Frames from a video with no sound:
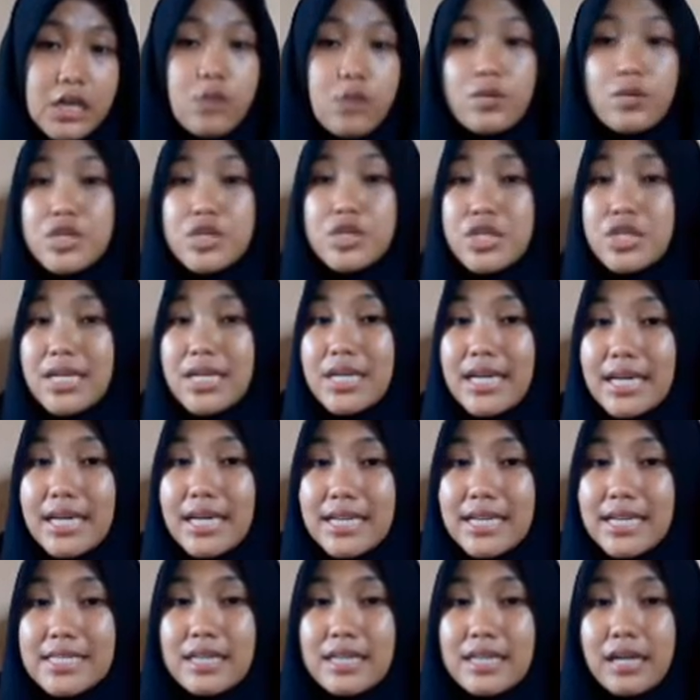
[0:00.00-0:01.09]
which
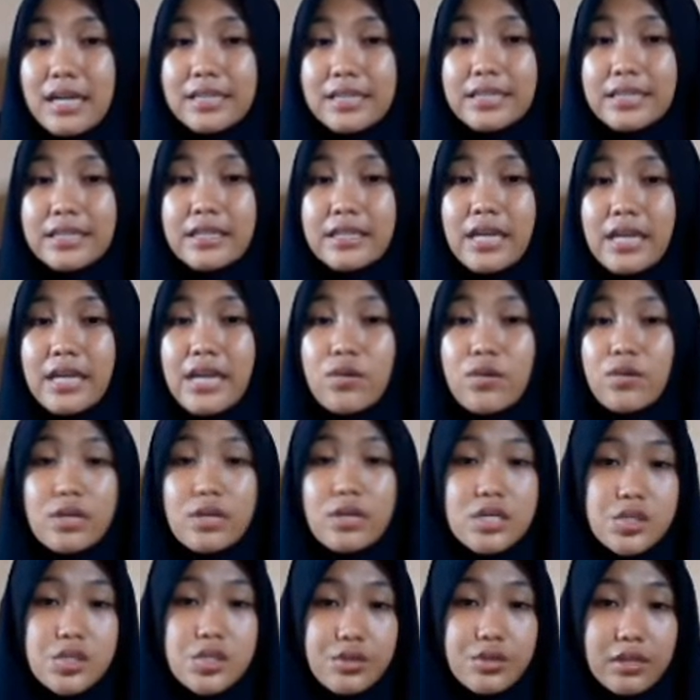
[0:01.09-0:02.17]
is an
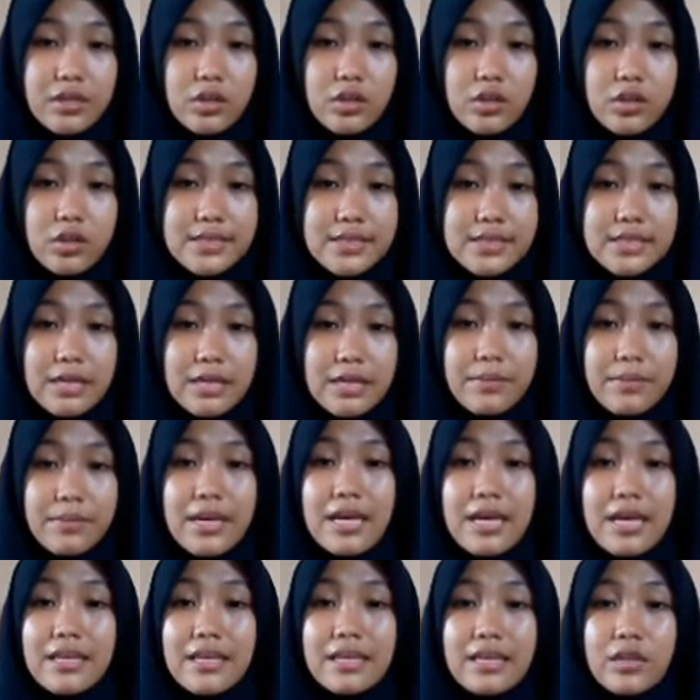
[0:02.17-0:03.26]
educational concept
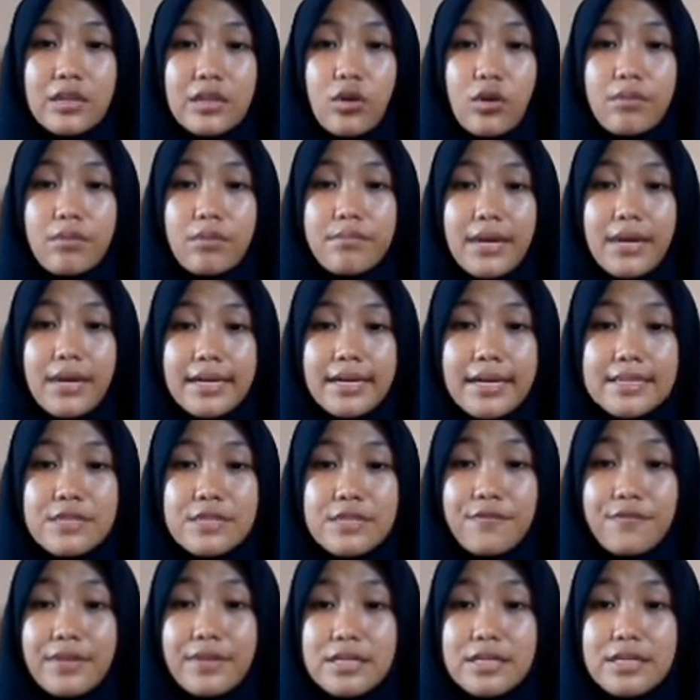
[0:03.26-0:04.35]
that combines
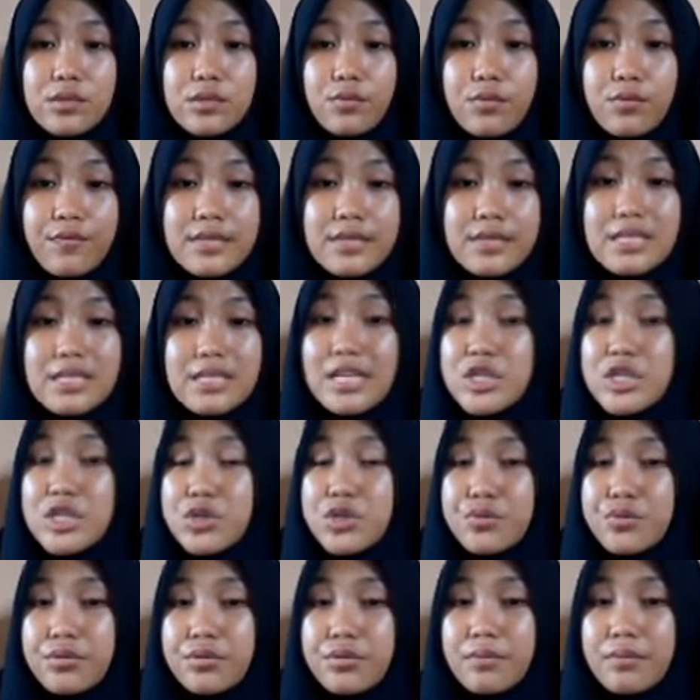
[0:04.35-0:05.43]
face-to-face
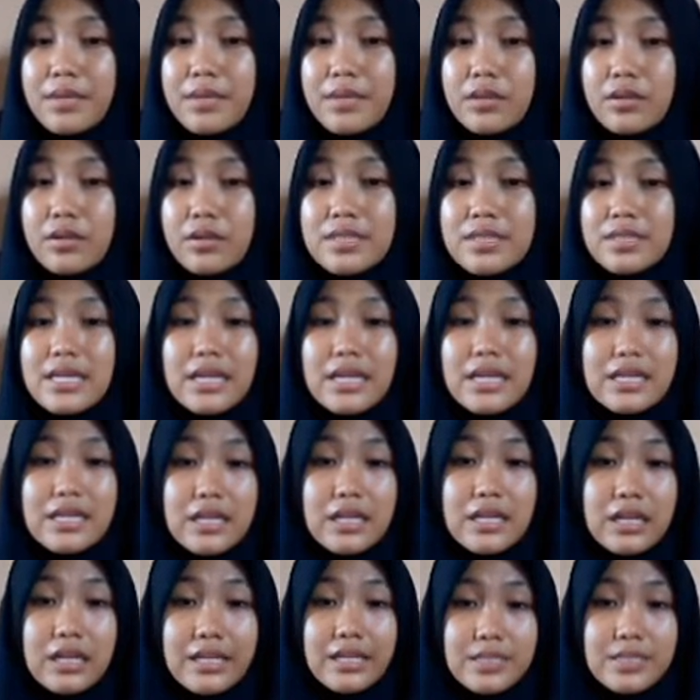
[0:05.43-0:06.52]
lecture methods in the
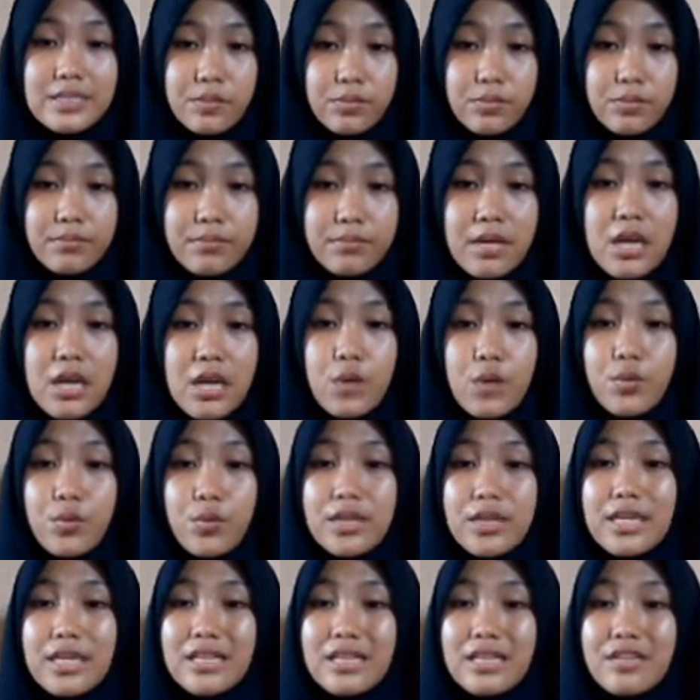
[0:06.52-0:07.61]
classroom
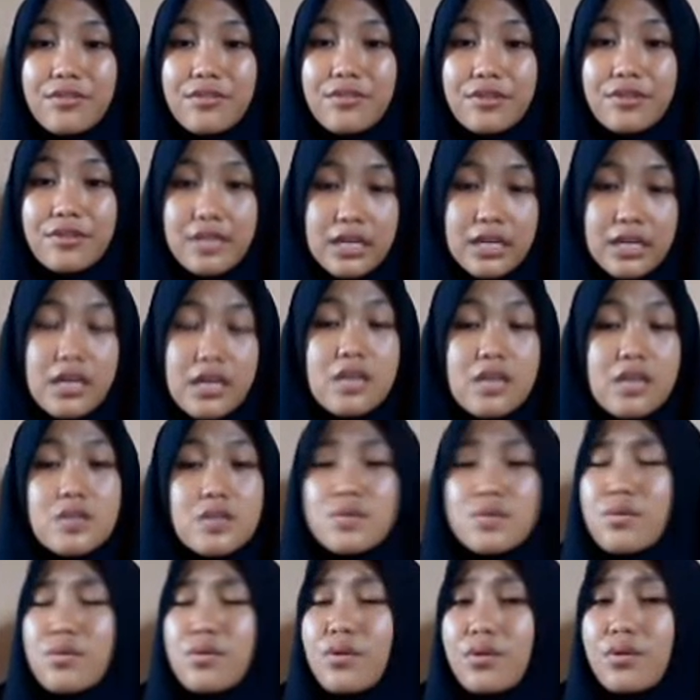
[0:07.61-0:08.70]
with e-learning,
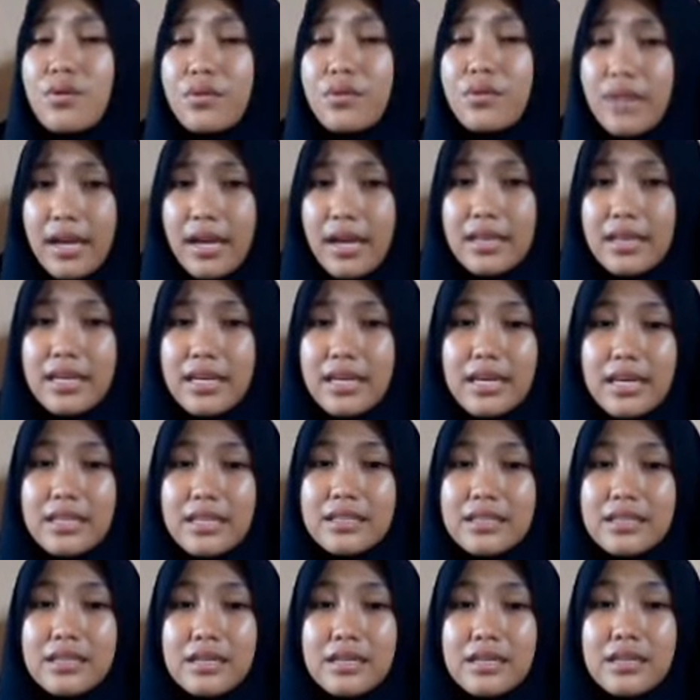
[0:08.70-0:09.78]
so that
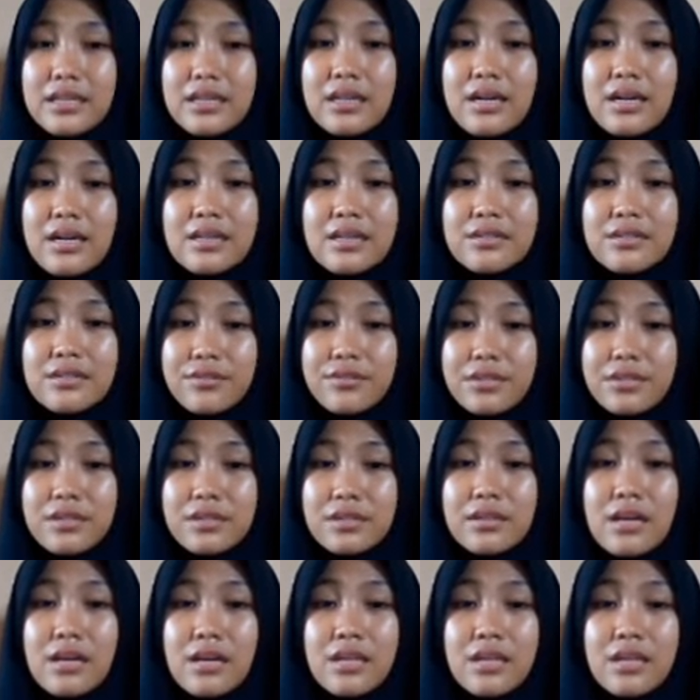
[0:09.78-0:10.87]
in the
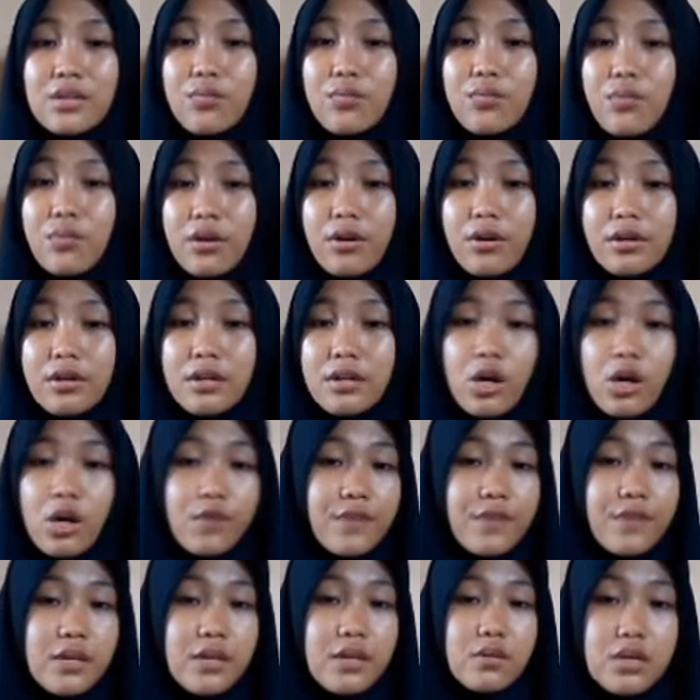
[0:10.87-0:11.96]
turn the world
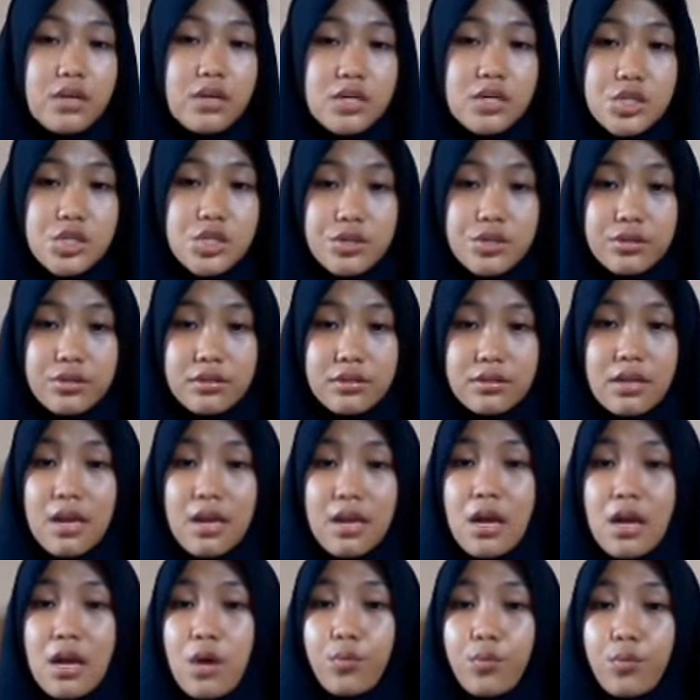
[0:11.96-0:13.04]
of education
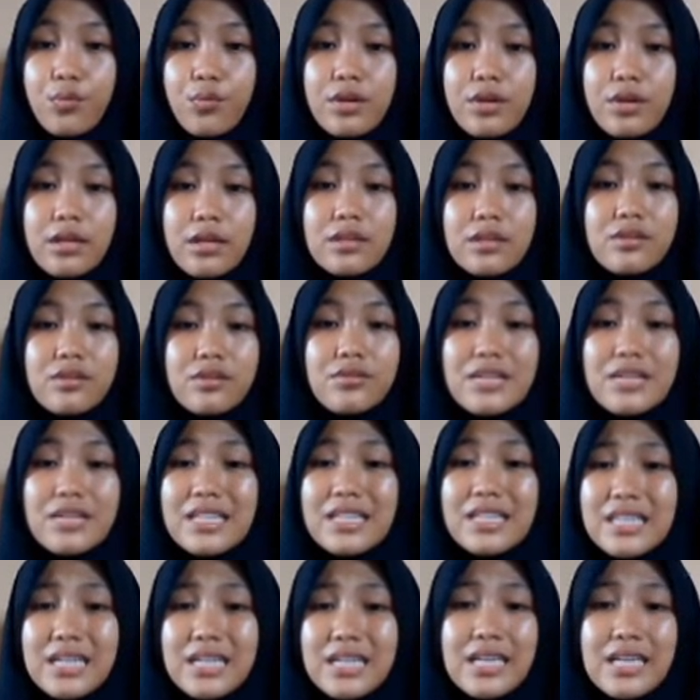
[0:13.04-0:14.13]
will
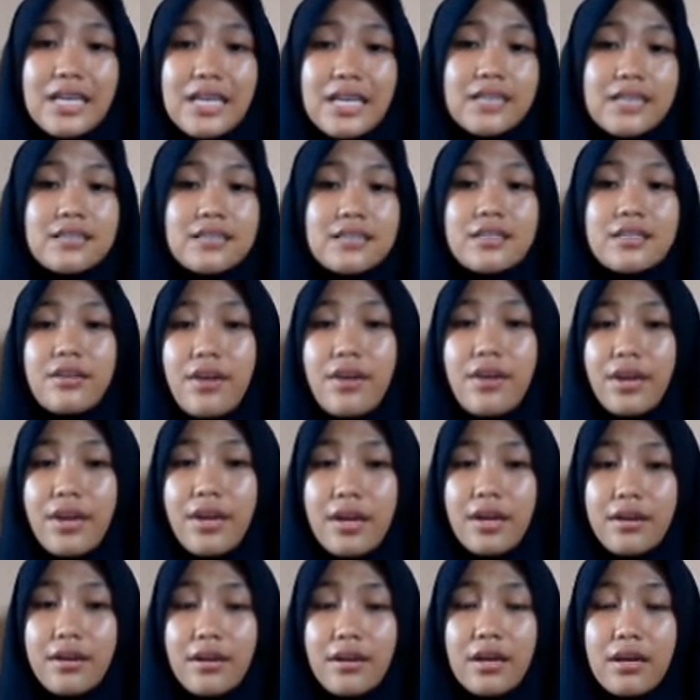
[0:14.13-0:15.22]
really in the
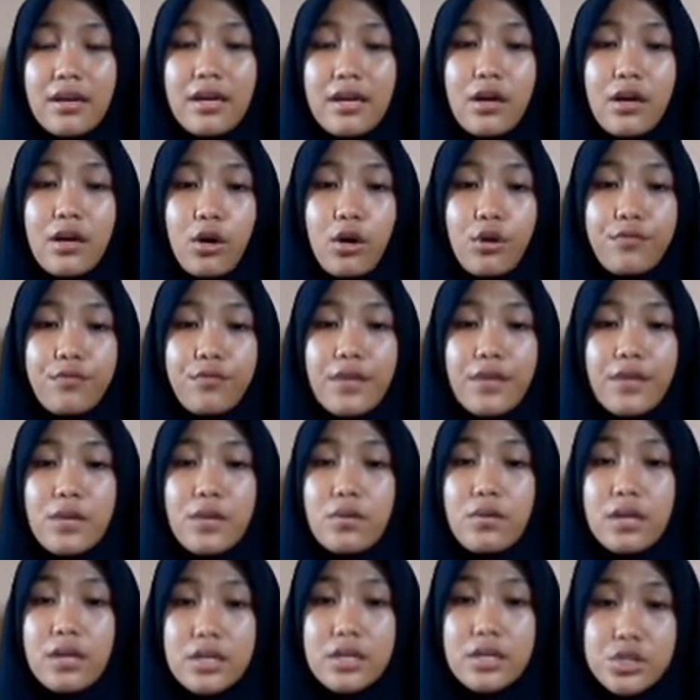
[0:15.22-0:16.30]
era of
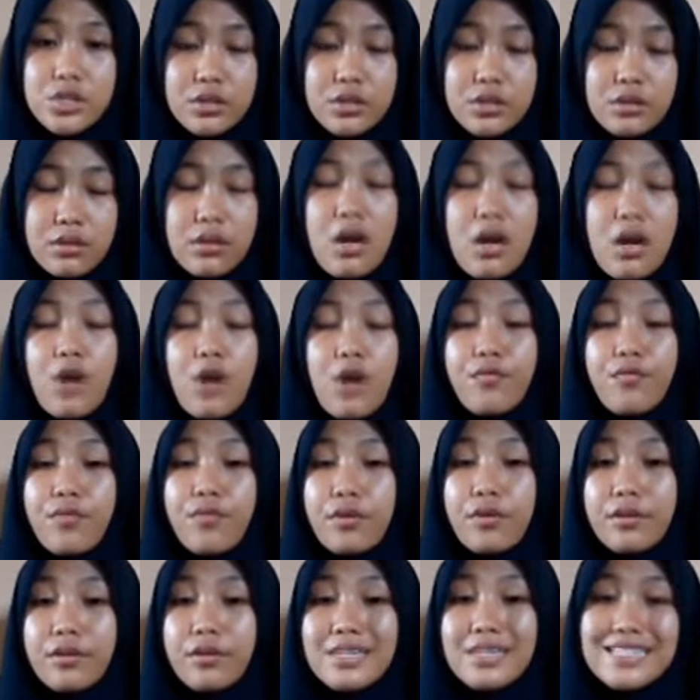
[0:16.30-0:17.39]
education
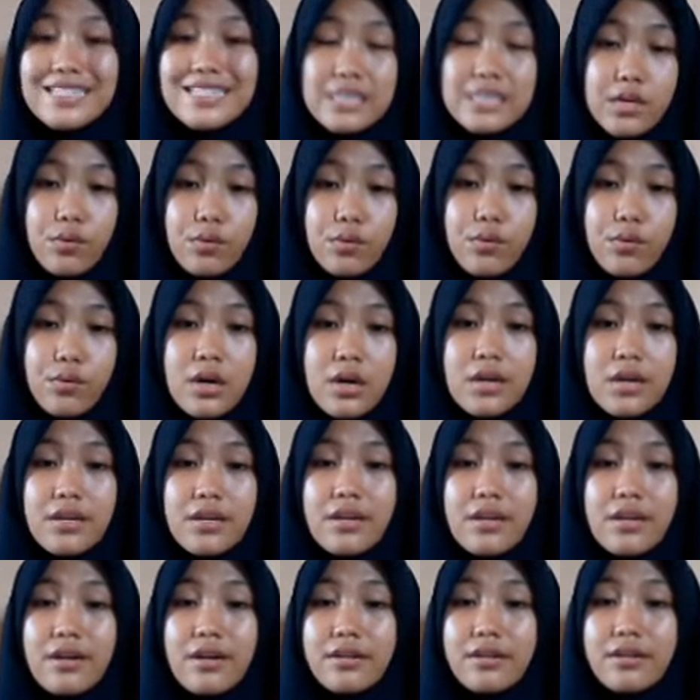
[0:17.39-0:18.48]
4.0
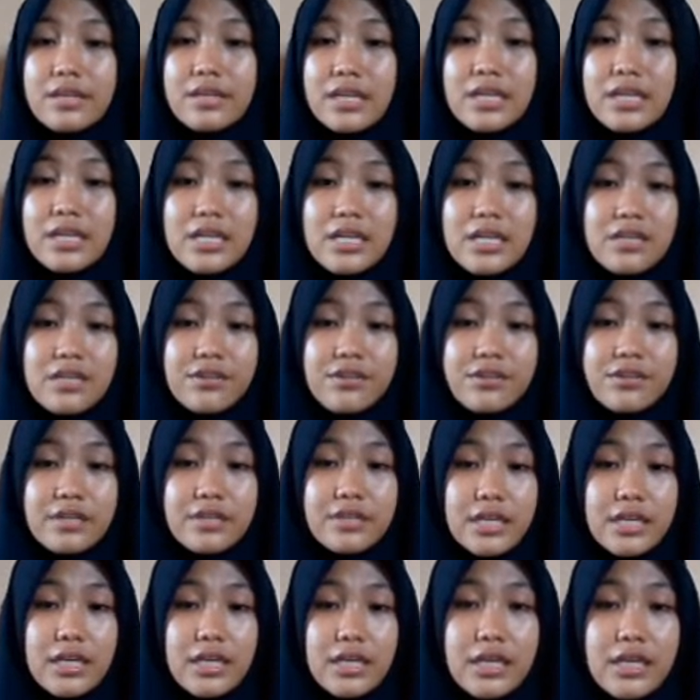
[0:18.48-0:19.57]
regarding
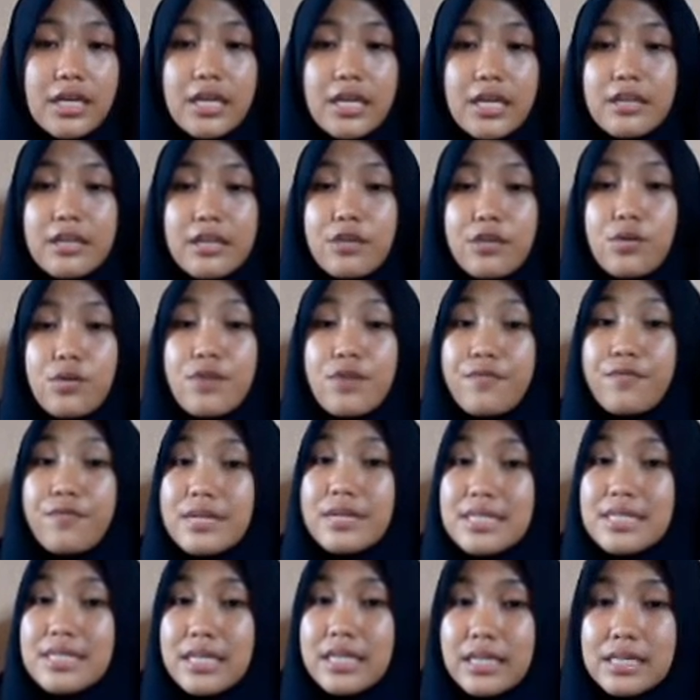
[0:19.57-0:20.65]
e-learning in
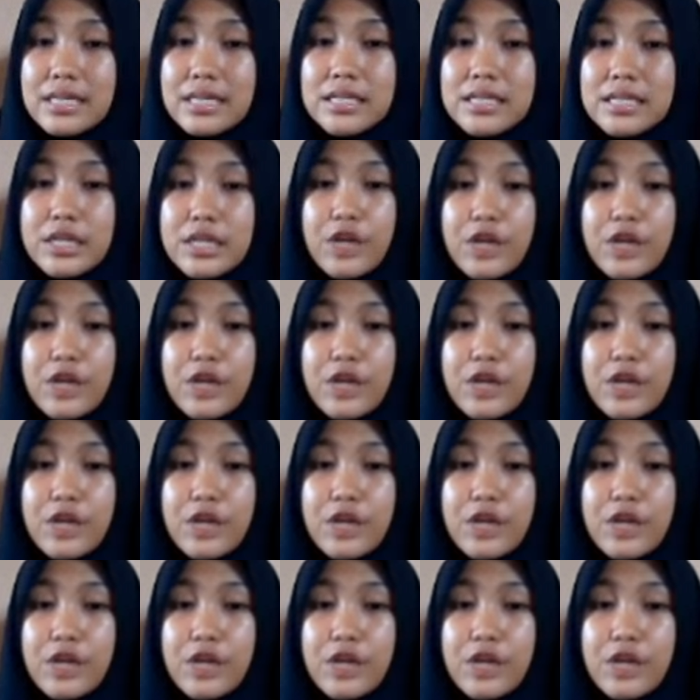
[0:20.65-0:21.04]
universities.